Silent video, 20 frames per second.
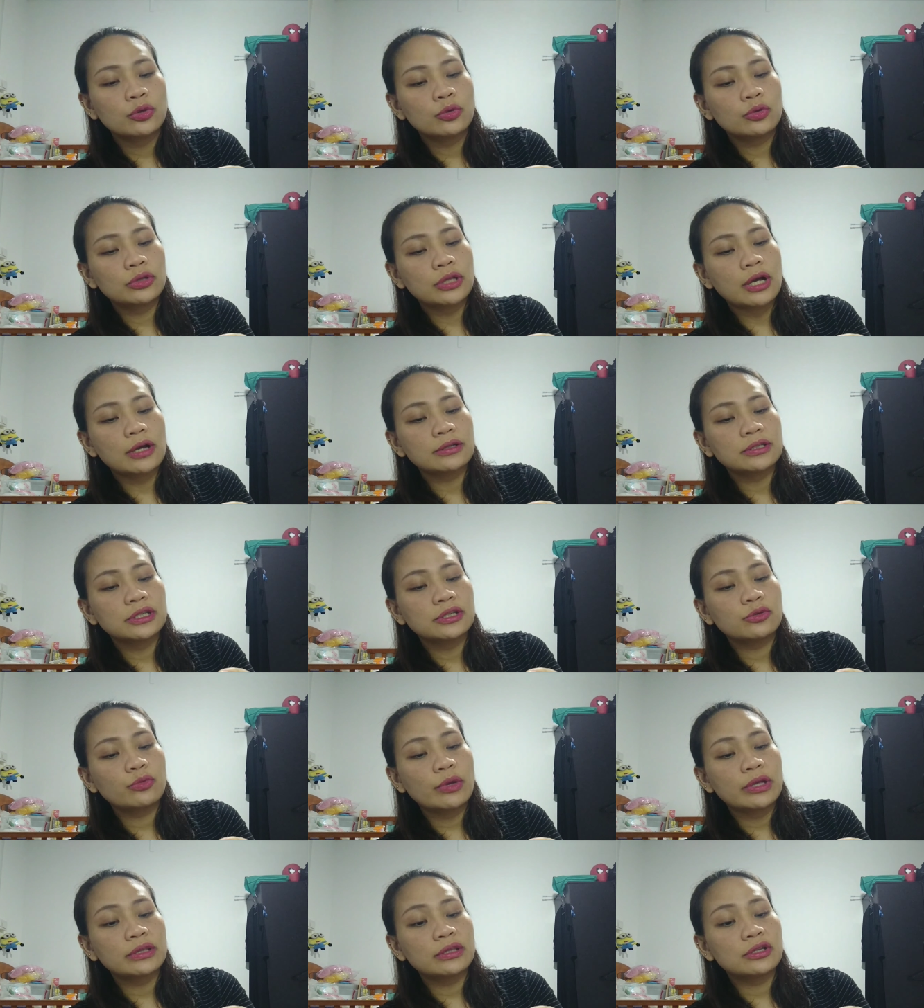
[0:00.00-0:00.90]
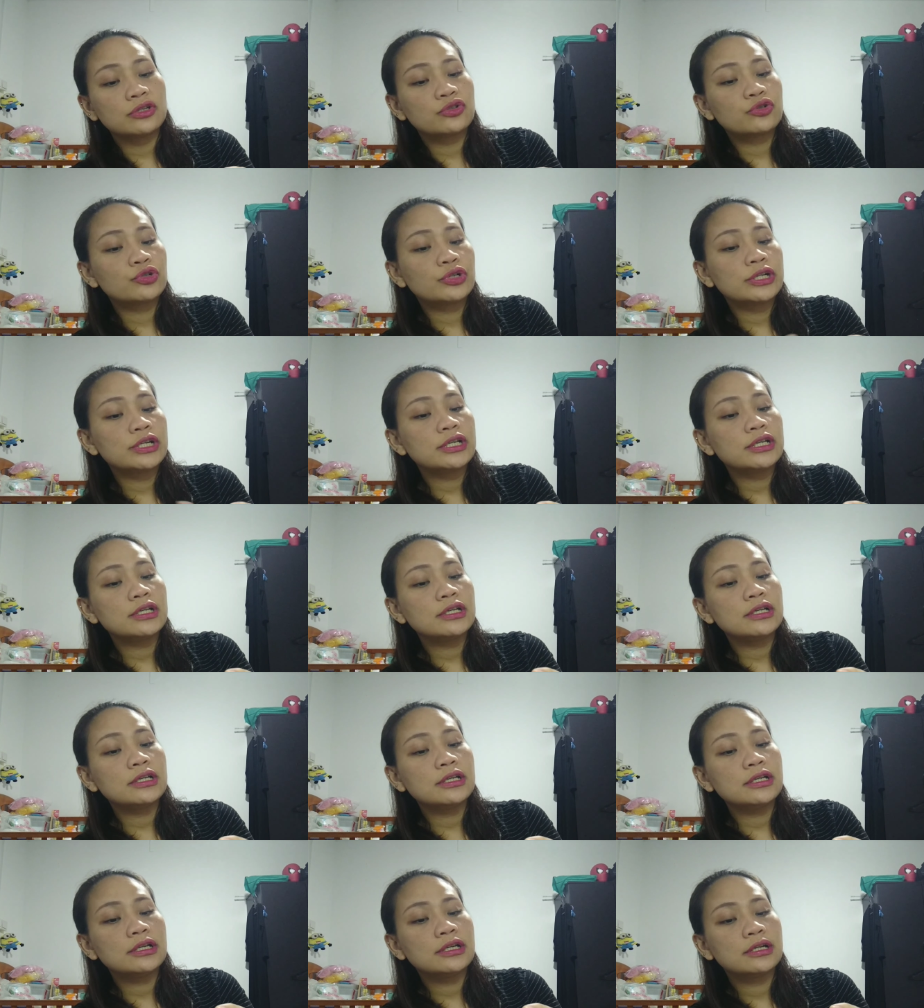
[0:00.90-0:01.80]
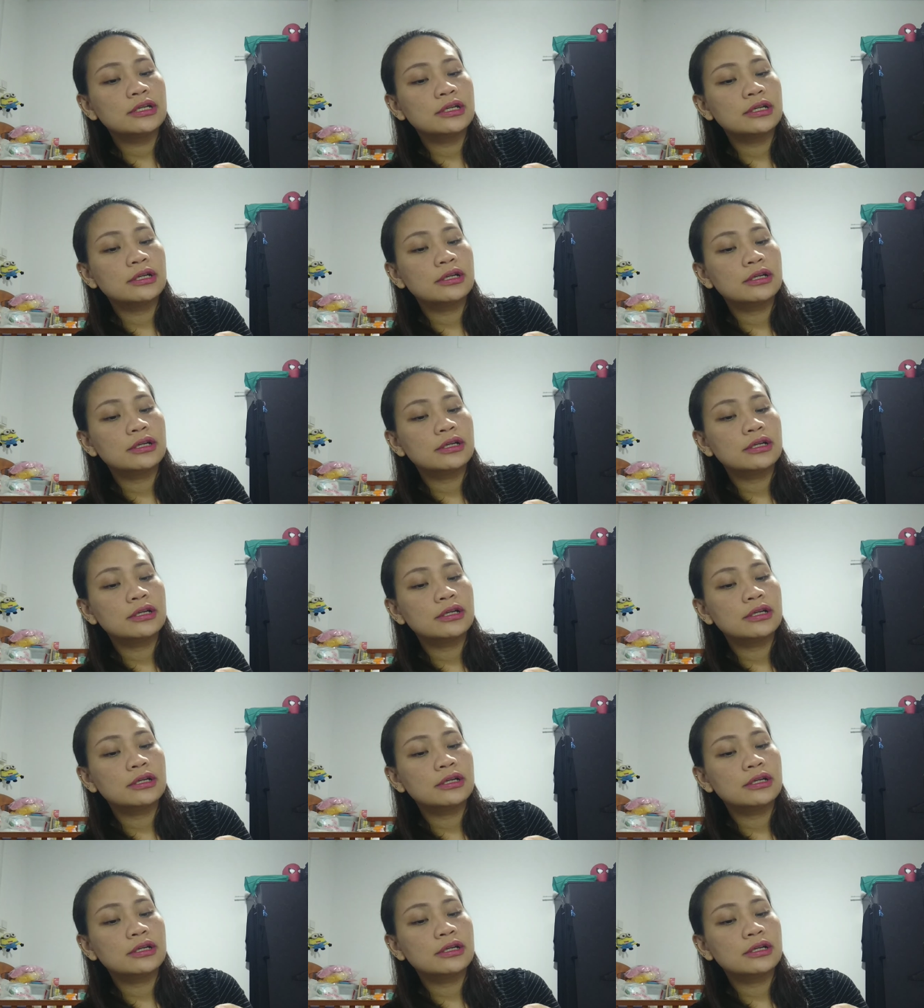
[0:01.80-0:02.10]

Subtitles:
2023